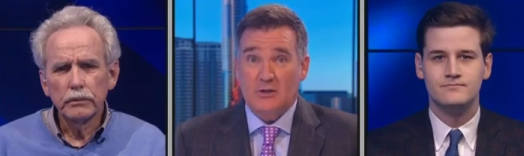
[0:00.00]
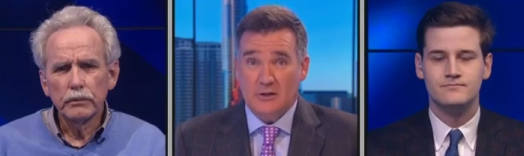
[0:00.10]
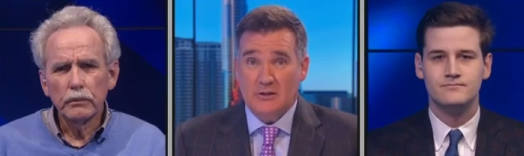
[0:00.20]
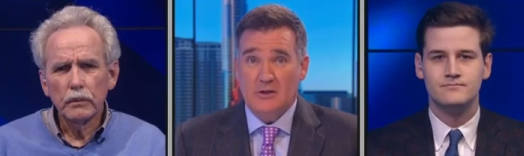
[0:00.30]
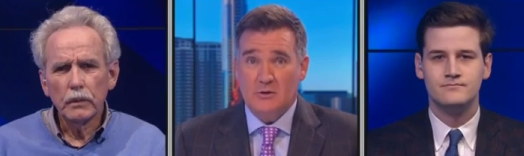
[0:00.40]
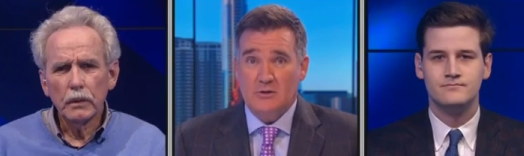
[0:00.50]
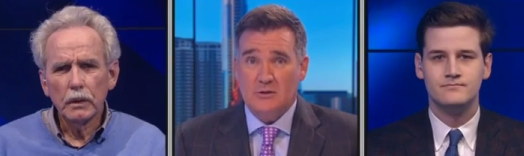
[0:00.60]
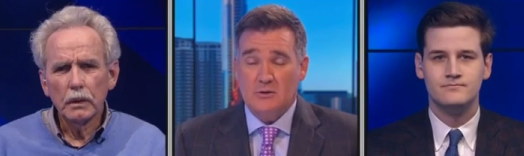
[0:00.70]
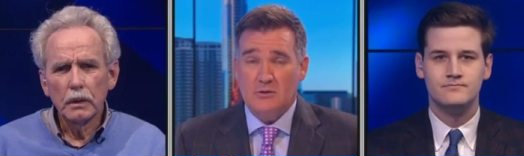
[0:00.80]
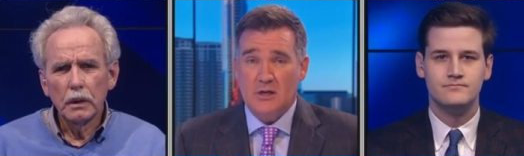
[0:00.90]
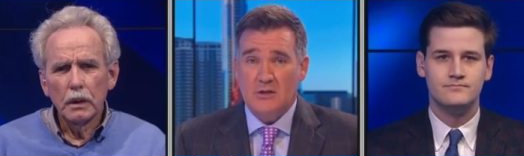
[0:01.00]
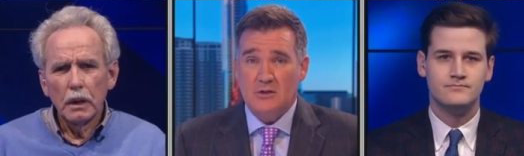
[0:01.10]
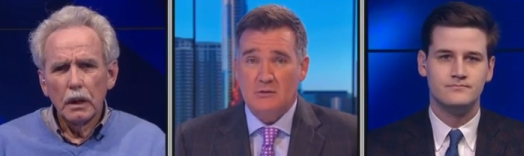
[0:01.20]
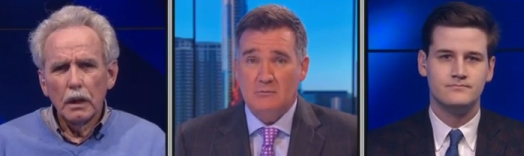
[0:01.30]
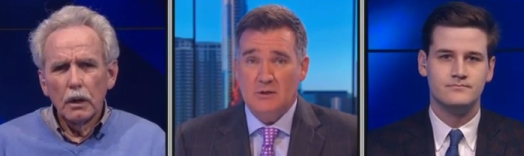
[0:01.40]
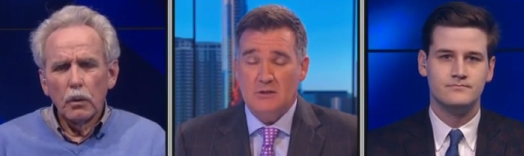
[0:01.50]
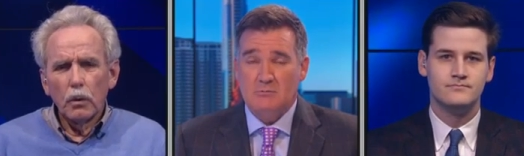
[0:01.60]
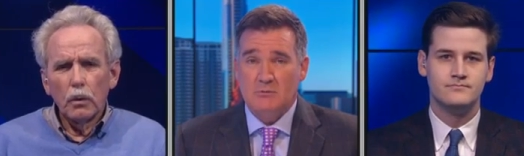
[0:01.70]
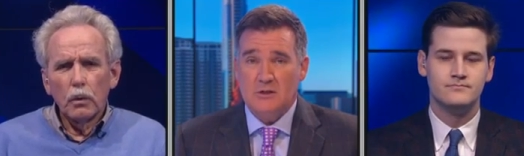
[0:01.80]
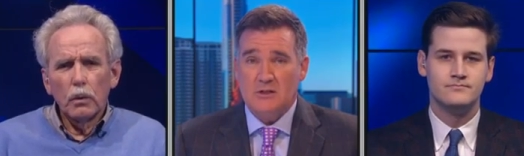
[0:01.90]
Speaker 1: of the Teachers Association this,
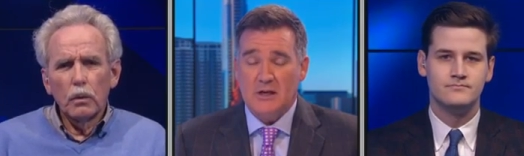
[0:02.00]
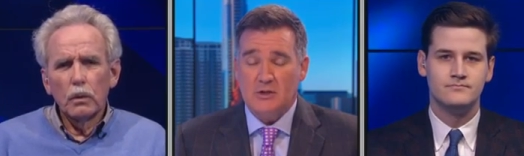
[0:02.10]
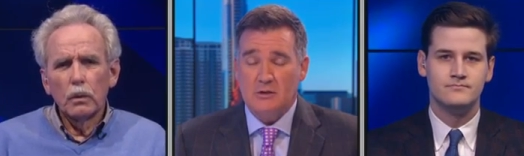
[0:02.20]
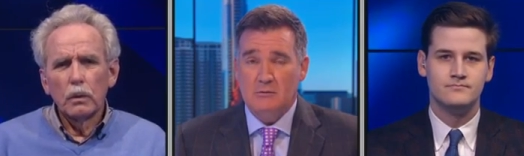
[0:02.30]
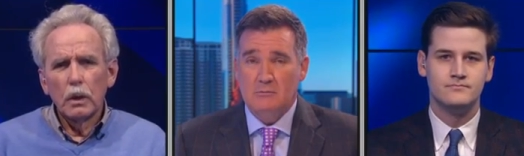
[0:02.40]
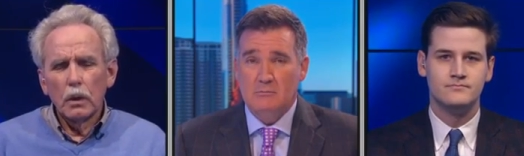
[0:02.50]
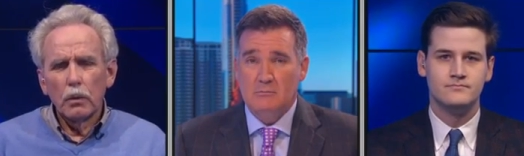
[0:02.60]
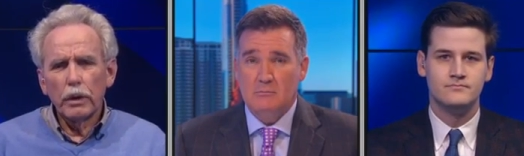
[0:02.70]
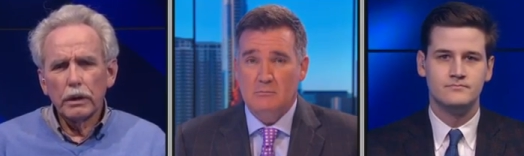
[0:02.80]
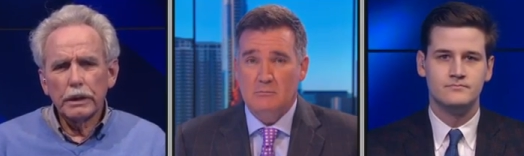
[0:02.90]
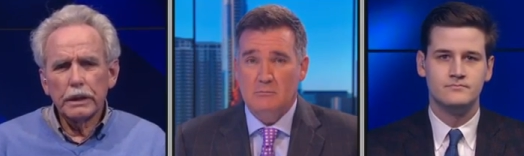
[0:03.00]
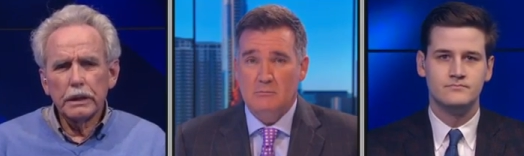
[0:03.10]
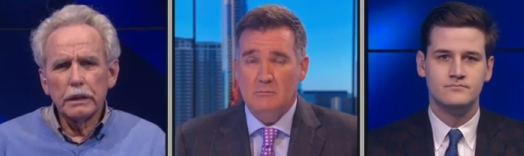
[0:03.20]
this session?
Speaker 2: Well, any